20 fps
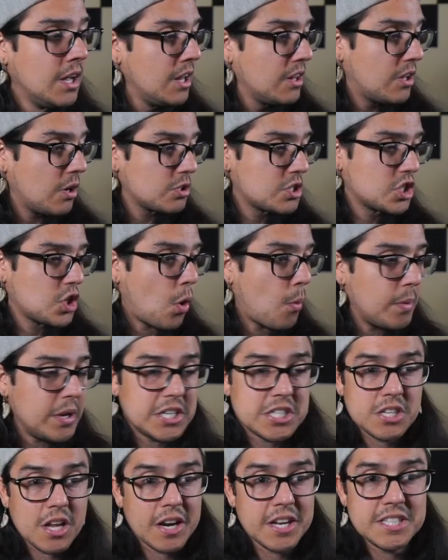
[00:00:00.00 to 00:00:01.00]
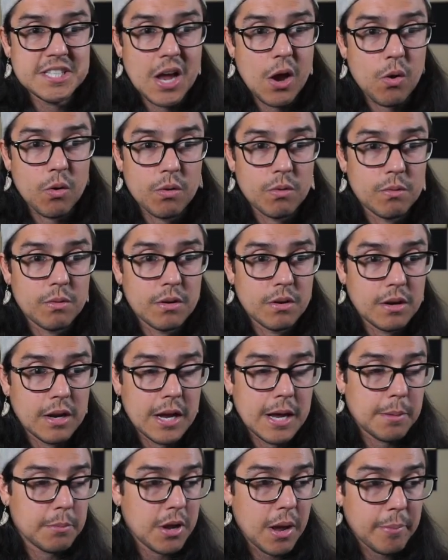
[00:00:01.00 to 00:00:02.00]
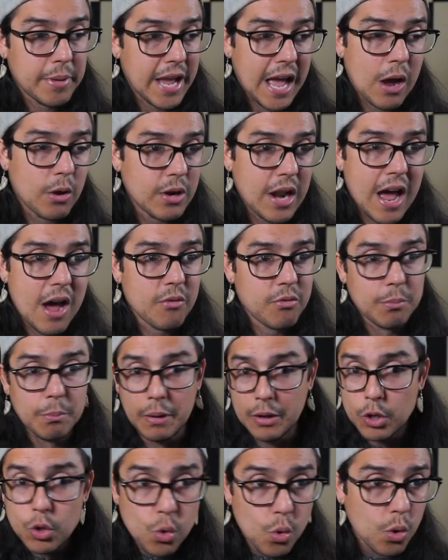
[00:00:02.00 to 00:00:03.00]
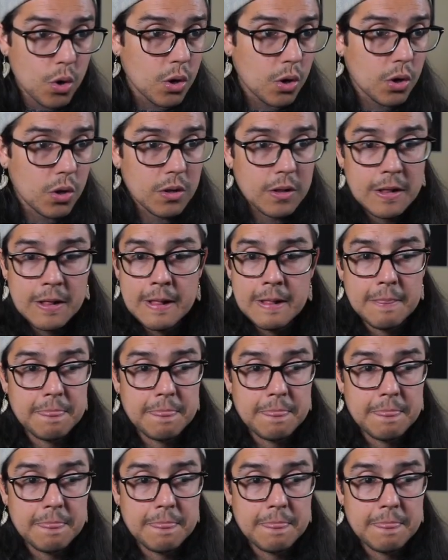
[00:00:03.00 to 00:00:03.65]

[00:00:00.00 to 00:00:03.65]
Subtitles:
There's so many studies out coming out now from Google,